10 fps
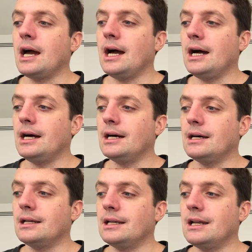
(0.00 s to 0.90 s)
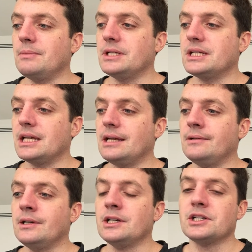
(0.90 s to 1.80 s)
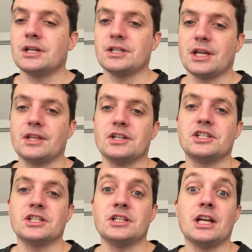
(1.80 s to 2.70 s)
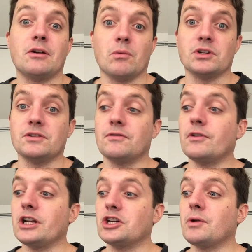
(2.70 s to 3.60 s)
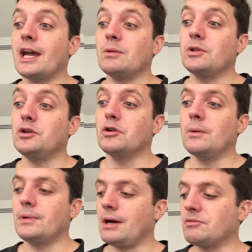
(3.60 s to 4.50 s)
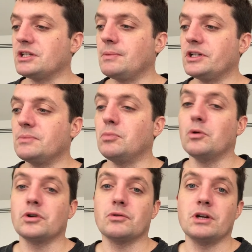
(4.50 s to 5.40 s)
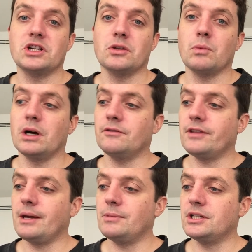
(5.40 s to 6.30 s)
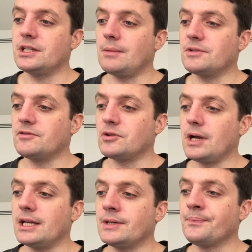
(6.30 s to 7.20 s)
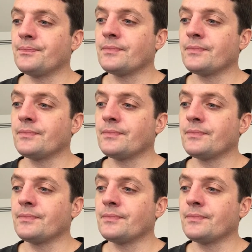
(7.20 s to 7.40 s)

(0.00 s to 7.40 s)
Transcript: Let me see. So southerners generally wanted free trade with Europe. That was the most important region of the world for them in terms of trade.